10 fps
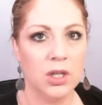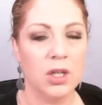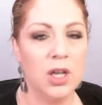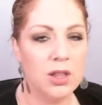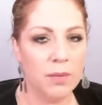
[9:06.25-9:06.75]

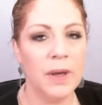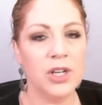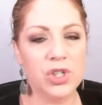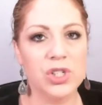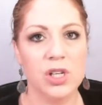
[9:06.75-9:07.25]
in the
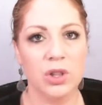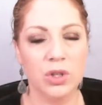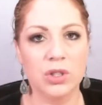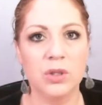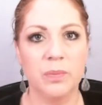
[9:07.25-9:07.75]
pictures, it
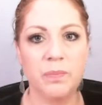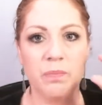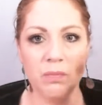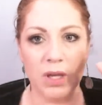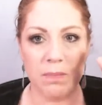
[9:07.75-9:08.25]
looked
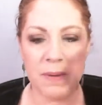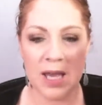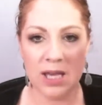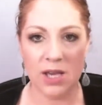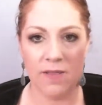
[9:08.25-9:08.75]
like
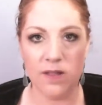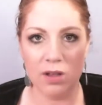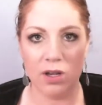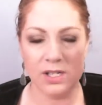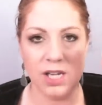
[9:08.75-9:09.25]
pink in
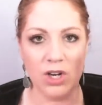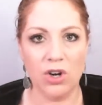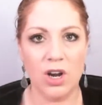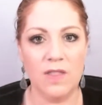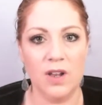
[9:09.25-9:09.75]
the
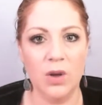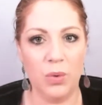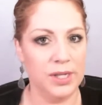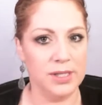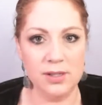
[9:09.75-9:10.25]
container, and then it
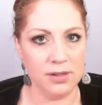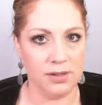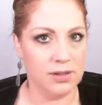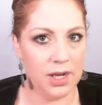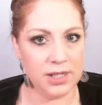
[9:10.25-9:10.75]
wasn't,
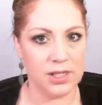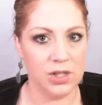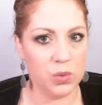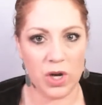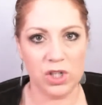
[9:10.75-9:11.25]
it didn't
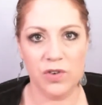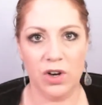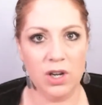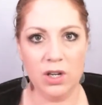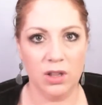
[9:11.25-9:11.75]
swatch
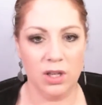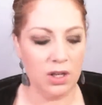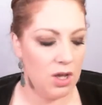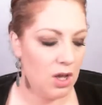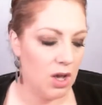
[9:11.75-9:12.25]
very, like,
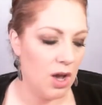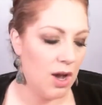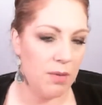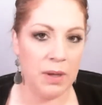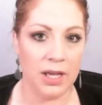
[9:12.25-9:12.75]

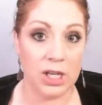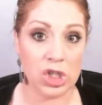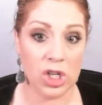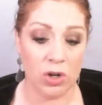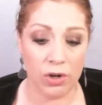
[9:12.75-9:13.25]
hot pinkish
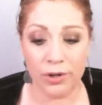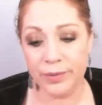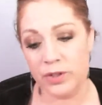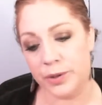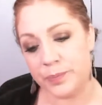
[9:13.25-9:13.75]
at all.
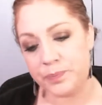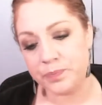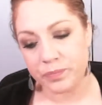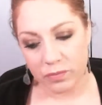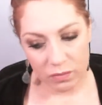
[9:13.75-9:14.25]
So
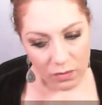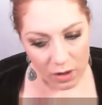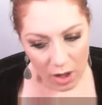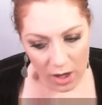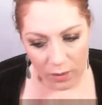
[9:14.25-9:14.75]

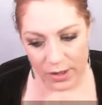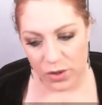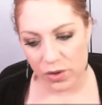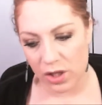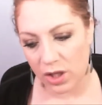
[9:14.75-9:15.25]
anyway,
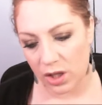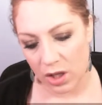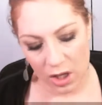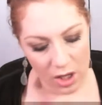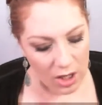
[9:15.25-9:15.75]
so the,
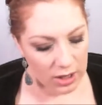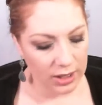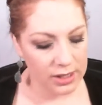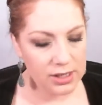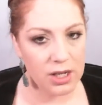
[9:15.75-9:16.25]

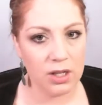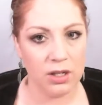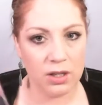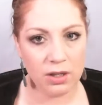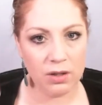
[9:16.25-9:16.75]
like I said,
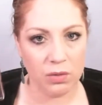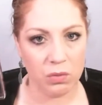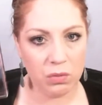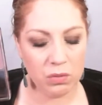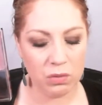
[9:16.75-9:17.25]
the
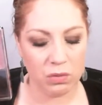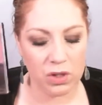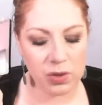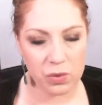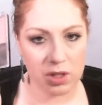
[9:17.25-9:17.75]

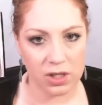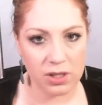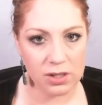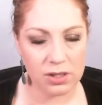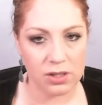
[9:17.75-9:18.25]
this one
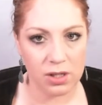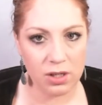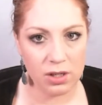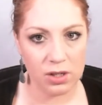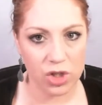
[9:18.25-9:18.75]
is
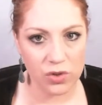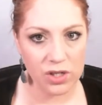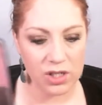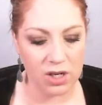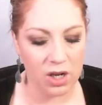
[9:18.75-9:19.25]

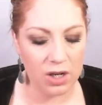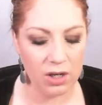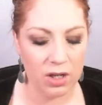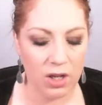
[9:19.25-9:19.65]
$2.99.